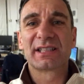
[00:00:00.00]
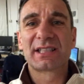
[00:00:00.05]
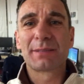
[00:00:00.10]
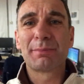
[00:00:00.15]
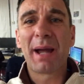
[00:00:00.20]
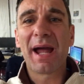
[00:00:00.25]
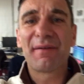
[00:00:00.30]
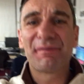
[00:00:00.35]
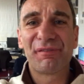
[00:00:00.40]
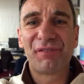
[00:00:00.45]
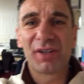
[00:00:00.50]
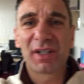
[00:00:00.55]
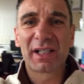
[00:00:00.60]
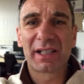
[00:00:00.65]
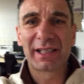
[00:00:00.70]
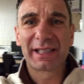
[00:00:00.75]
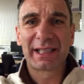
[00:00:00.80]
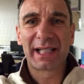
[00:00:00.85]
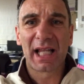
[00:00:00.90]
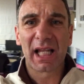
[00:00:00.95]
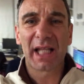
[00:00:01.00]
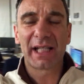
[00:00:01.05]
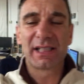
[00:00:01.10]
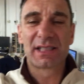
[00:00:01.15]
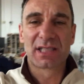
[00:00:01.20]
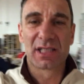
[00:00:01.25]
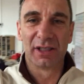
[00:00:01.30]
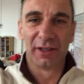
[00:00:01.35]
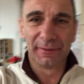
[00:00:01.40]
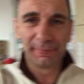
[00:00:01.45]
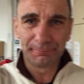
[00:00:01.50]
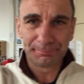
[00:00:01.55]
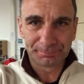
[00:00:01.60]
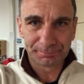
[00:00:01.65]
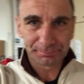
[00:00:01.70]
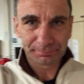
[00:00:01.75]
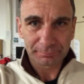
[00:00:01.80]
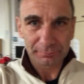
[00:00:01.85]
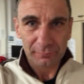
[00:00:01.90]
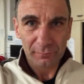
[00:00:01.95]
Samantha Clayton
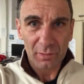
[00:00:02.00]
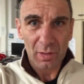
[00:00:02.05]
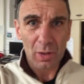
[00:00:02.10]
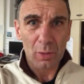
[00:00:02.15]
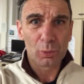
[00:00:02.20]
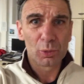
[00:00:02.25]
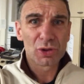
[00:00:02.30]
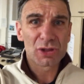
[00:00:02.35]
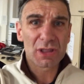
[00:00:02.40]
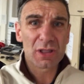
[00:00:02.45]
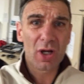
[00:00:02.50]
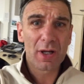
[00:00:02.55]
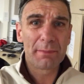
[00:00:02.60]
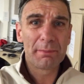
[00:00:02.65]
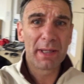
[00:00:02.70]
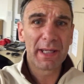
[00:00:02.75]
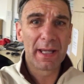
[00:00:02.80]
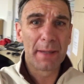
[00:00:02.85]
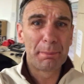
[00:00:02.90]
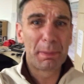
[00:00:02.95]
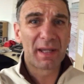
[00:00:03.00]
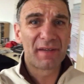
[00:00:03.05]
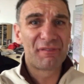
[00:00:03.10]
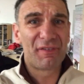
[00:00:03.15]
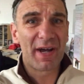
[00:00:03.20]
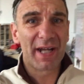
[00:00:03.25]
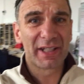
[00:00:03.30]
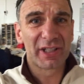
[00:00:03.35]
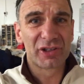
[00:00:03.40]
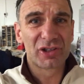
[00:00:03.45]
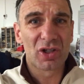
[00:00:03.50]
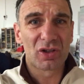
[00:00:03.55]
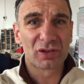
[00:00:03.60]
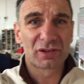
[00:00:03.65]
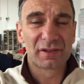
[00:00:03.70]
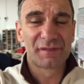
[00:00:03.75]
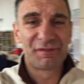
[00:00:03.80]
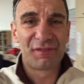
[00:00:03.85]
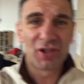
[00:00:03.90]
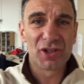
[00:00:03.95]
was like me, a big fan of
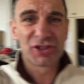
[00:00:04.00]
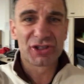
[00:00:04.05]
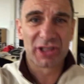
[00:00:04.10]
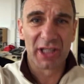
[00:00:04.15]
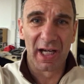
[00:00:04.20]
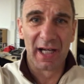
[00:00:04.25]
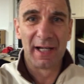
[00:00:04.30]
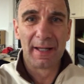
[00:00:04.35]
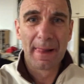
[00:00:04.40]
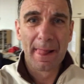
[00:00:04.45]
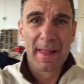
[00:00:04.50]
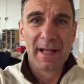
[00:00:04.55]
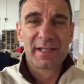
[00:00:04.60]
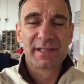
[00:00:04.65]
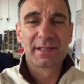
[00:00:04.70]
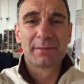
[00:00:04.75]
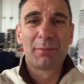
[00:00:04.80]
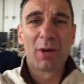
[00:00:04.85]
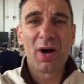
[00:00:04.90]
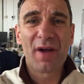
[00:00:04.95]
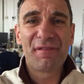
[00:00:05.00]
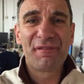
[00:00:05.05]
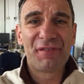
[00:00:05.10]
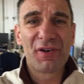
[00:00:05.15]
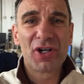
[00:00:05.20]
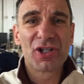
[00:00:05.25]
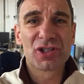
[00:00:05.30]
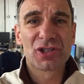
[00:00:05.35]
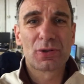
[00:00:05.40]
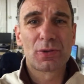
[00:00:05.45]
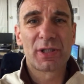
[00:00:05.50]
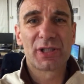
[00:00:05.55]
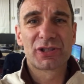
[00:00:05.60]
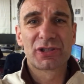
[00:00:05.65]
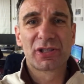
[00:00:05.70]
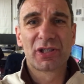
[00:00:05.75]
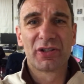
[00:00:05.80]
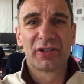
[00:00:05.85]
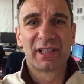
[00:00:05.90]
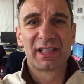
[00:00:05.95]
Dr. Foster. So my first
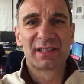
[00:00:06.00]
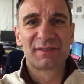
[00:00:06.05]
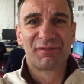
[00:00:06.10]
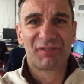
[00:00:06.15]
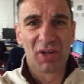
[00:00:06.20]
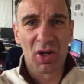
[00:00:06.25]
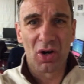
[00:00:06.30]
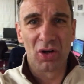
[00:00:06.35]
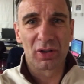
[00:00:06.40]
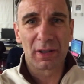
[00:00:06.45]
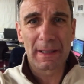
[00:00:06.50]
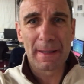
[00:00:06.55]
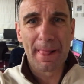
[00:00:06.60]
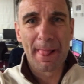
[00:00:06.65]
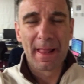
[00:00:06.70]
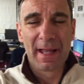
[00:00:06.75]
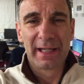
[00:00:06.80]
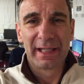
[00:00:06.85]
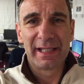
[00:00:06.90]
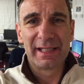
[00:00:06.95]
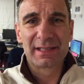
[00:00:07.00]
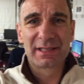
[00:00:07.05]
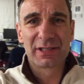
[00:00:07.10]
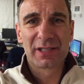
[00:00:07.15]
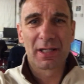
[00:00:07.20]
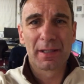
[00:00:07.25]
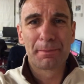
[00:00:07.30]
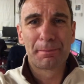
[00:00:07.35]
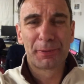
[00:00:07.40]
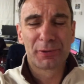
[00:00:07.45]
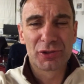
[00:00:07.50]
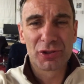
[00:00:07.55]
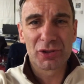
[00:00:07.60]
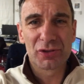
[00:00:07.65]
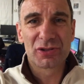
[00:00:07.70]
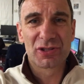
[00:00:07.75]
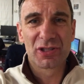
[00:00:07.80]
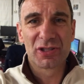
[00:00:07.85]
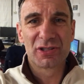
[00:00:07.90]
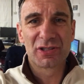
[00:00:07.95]
question on this vlog is to the
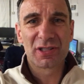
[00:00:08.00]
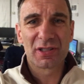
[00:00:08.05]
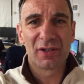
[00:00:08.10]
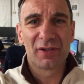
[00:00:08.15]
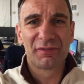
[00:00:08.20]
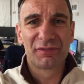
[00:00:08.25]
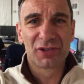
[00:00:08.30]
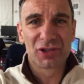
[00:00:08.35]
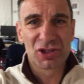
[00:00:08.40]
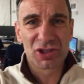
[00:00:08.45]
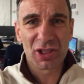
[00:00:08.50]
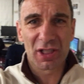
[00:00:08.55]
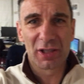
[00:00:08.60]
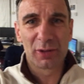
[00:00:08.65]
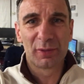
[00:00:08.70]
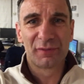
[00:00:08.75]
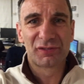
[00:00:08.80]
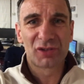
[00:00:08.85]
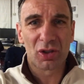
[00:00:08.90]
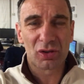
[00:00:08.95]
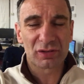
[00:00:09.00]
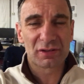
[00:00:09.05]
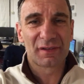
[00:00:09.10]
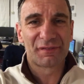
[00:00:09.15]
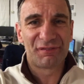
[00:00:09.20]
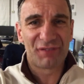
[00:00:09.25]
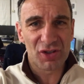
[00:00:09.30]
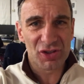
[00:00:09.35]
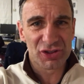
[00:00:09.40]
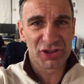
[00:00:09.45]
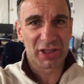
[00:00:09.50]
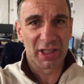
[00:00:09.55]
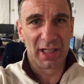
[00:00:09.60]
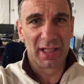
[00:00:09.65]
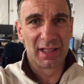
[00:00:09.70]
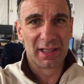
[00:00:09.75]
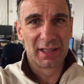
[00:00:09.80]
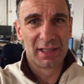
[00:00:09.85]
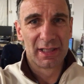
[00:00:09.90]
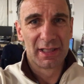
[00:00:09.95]
producers of the show of Dr.
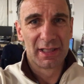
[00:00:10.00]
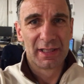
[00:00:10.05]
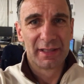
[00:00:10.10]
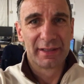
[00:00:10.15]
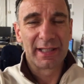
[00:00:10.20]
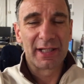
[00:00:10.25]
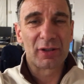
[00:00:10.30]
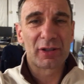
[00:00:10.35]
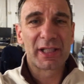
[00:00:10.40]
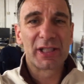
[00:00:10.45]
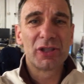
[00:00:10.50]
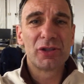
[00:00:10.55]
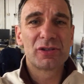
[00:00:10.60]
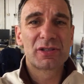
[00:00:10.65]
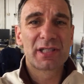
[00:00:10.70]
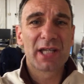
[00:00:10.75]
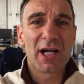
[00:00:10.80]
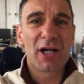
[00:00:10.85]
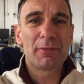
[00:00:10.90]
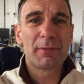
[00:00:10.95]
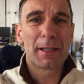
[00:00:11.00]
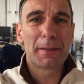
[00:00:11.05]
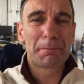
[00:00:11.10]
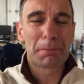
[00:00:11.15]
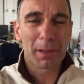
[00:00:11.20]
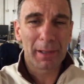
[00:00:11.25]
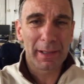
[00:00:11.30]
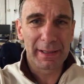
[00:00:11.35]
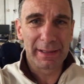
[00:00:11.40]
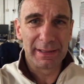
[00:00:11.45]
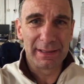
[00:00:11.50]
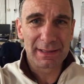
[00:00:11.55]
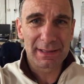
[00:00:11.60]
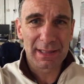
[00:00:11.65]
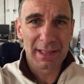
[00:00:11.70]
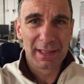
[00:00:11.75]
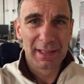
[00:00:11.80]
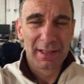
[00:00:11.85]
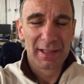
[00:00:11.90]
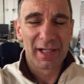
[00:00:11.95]
Foster. Now, can you tell me,
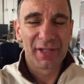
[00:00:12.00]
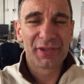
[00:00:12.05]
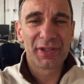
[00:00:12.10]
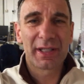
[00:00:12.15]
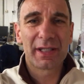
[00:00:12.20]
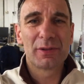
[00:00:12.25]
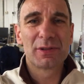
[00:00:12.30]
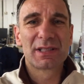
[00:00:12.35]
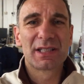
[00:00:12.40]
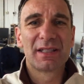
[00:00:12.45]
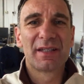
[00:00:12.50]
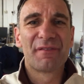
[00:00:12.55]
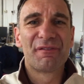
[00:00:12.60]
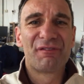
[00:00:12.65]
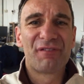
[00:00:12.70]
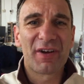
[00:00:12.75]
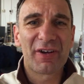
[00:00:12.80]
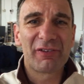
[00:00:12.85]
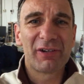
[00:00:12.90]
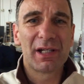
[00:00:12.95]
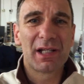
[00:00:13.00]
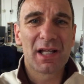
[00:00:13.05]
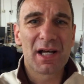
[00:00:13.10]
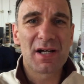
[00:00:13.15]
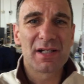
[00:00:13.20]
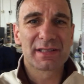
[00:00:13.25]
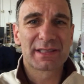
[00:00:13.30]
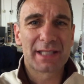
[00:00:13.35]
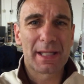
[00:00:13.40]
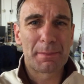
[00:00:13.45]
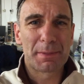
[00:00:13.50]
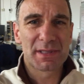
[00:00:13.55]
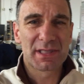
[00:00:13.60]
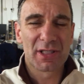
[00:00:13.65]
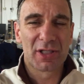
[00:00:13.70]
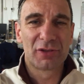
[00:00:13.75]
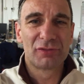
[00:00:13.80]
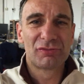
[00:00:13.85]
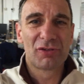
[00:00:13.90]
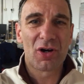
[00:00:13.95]
please? I think it was in the very last
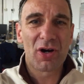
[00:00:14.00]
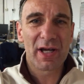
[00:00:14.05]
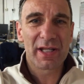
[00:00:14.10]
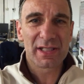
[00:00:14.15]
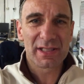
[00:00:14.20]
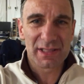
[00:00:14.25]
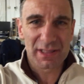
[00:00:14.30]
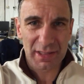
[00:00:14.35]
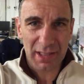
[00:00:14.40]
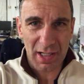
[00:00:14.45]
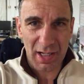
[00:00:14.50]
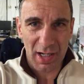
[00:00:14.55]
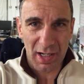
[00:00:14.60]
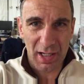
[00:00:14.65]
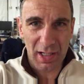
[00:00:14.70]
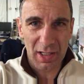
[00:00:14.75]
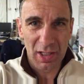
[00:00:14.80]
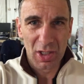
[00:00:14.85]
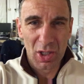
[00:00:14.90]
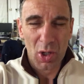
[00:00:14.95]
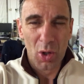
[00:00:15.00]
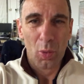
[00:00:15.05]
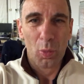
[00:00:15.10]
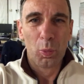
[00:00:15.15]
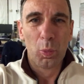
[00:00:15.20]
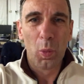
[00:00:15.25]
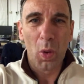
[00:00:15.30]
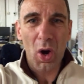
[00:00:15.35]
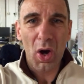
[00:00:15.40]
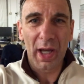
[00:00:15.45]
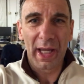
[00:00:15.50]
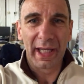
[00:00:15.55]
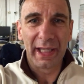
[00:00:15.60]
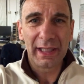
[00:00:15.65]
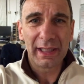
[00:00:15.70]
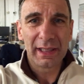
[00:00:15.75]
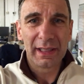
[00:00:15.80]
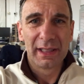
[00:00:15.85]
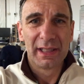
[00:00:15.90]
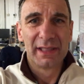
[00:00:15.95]
episode, right at the start.
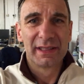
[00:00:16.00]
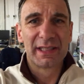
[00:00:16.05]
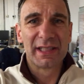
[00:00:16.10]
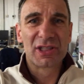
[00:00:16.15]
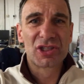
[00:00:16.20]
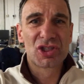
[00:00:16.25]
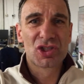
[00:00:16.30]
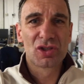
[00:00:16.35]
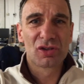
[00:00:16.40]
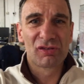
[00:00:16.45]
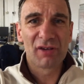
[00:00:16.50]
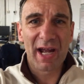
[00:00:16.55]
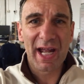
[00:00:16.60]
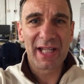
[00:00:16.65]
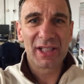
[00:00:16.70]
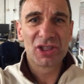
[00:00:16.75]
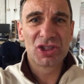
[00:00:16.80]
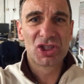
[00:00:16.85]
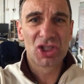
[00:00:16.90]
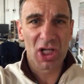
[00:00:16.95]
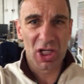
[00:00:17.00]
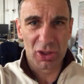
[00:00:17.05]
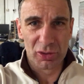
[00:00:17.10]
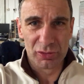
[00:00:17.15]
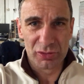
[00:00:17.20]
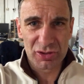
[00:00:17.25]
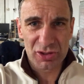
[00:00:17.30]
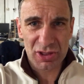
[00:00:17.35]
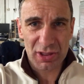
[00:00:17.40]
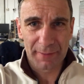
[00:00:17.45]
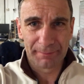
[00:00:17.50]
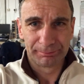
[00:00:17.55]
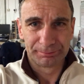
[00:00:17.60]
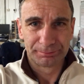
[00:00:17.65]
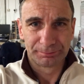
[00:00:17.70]
Why did Suran Jones?